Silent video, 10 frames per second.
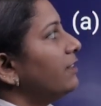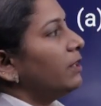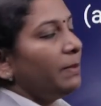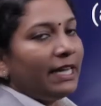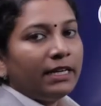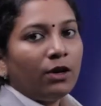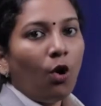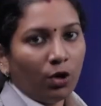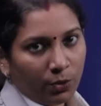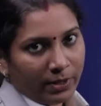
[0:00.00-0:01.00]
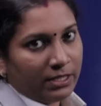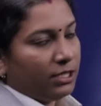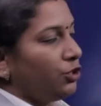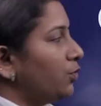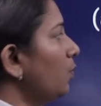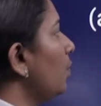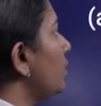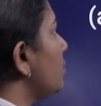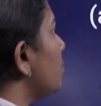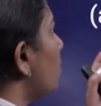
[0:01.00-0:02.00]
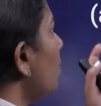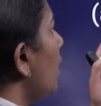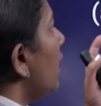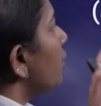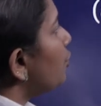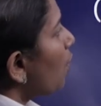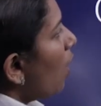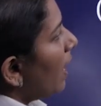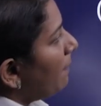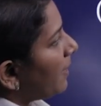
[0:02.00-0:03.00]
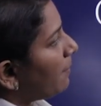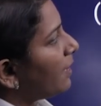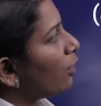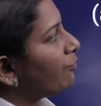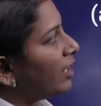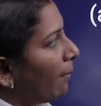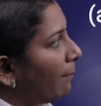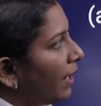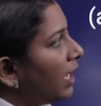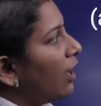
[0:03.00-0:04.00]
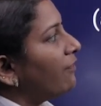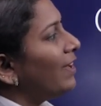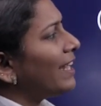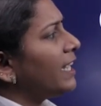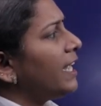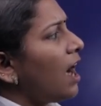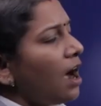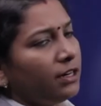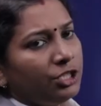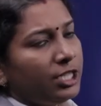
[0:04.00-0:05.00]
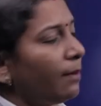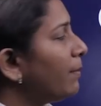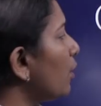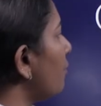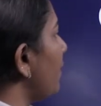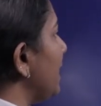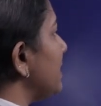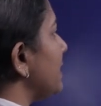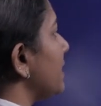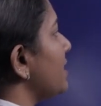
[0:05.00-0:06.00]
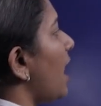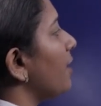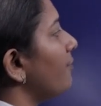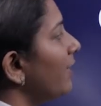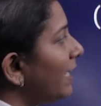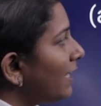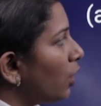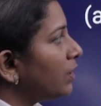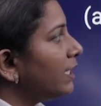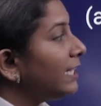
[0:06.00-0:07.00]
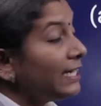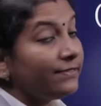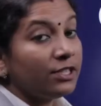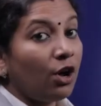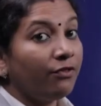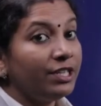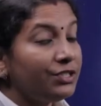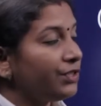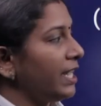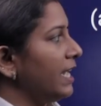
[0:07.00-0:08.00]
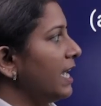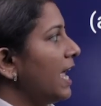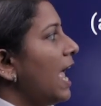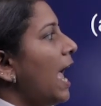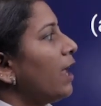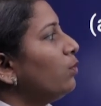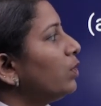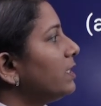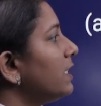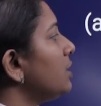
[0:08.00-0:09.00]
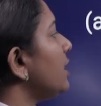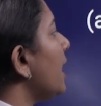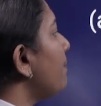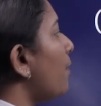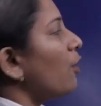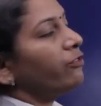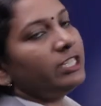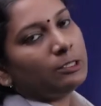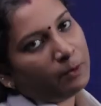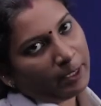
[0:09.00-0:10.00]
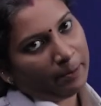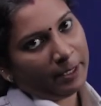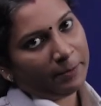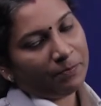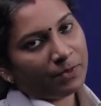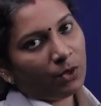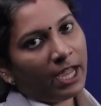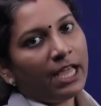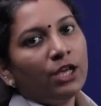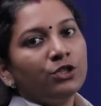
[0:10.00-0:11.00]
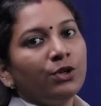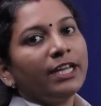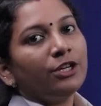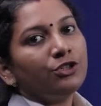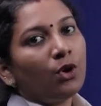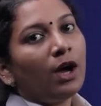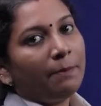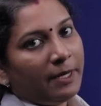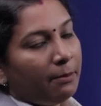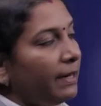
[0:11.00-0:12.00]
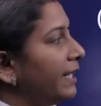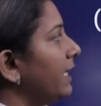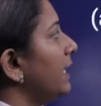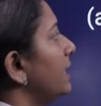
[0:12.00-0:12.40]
there will be an OR question too. So, draw a pyramid of number where a large number of insects are feeding on the leaves of a tree, and what is the shape of this pyramid? Okay, so you can draw a pyramid,